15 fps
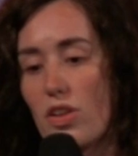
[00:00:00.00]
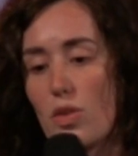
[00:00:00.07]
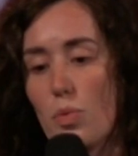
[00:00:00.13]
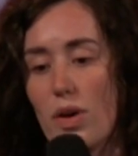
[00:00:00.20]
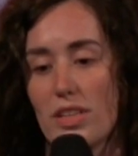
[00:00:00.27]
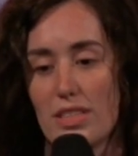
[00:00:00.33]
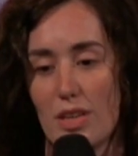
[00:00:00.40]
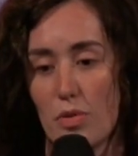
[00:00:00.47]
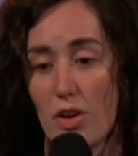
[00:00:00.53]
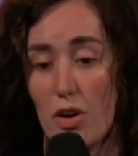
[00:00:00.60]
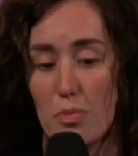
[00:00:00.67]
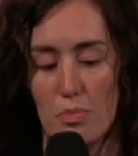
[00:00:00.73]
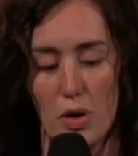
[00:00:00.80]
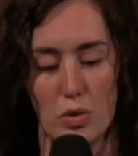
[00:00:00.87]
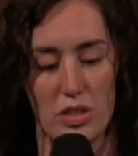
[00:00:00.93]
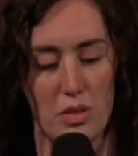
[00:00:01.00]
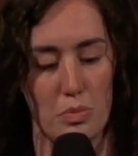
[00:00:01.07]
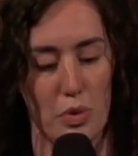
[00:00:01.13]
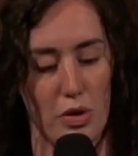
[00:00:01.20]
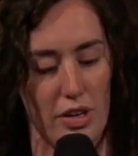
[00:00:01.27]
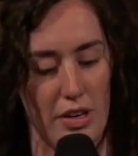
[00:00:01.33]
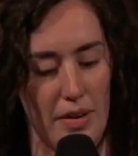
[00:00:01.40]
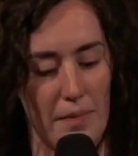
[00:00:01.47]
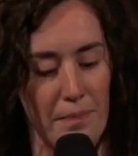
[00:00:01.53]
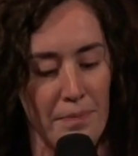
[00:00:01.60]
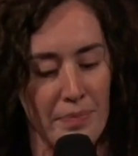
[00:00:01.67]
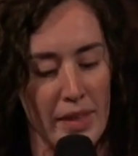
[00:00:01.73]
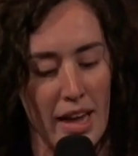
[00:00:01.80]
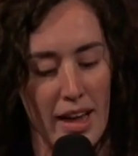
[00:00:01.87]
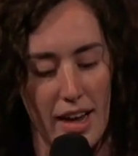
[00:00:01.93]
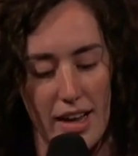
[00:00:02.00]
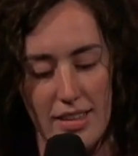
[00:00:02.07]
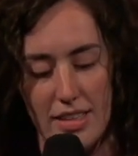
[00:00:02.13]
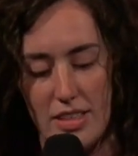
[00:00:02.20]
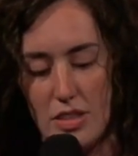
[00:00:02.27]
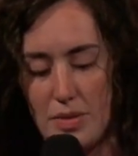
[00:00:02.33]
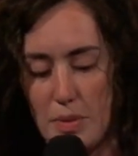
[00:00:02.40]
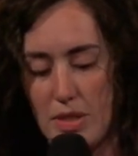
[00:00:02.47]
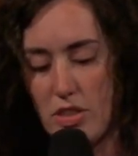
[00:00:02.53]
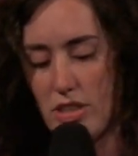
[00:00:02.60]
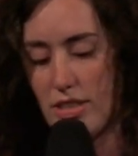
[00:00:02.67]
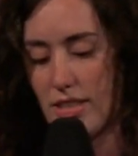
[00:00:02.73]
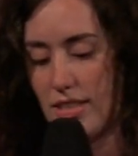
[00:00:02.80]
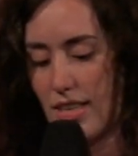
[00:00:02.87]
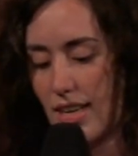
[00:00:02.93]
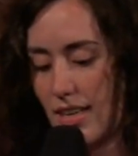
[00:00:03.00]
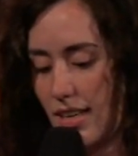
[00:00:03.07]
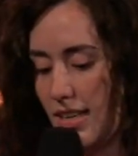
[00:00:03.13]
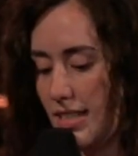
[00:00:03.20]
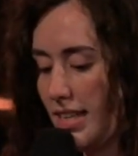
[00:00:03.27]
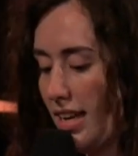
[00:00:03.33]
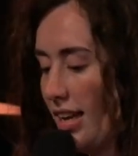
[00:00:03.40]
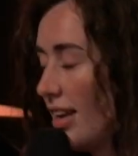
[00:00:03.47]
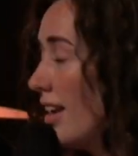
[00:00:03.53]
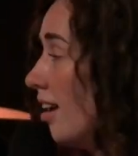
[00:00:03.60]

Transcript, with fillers: the ones that are most important? And this is what Jesus said. He said